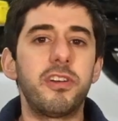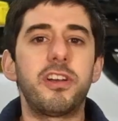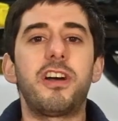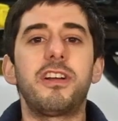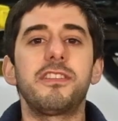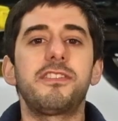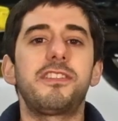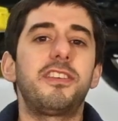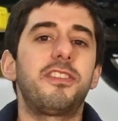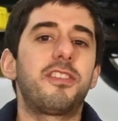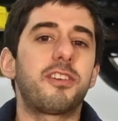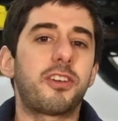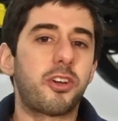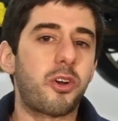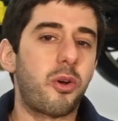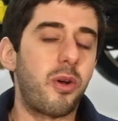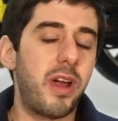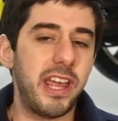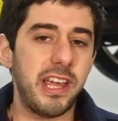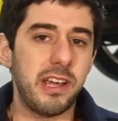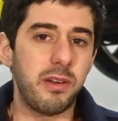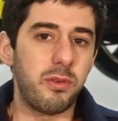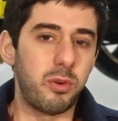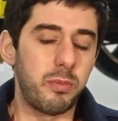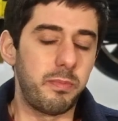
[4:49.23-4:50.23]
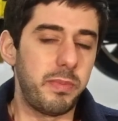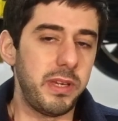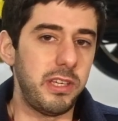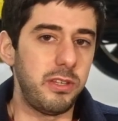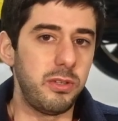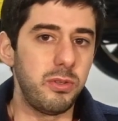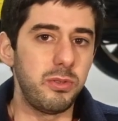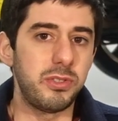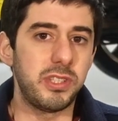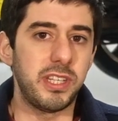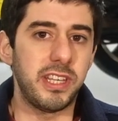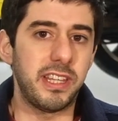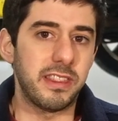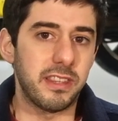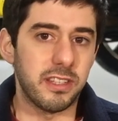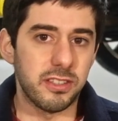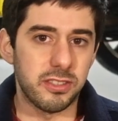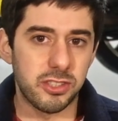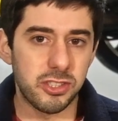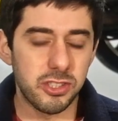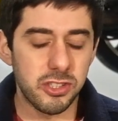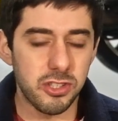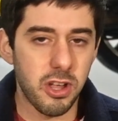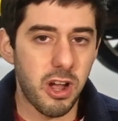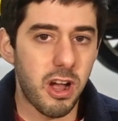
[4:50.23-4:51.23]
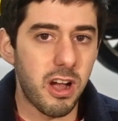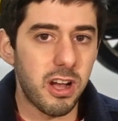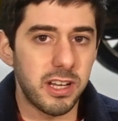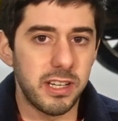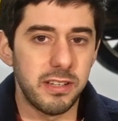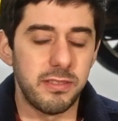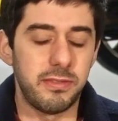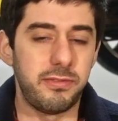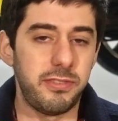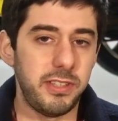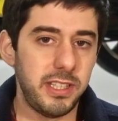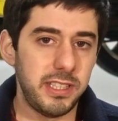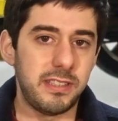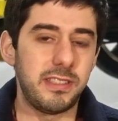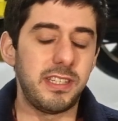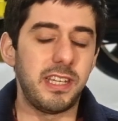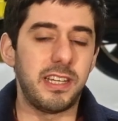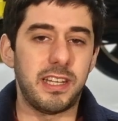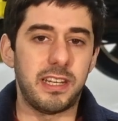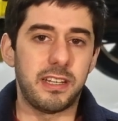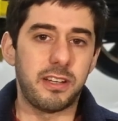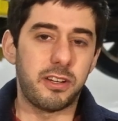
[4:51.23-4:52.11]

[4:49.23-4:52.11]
on to the crank, we'll be using the stock V10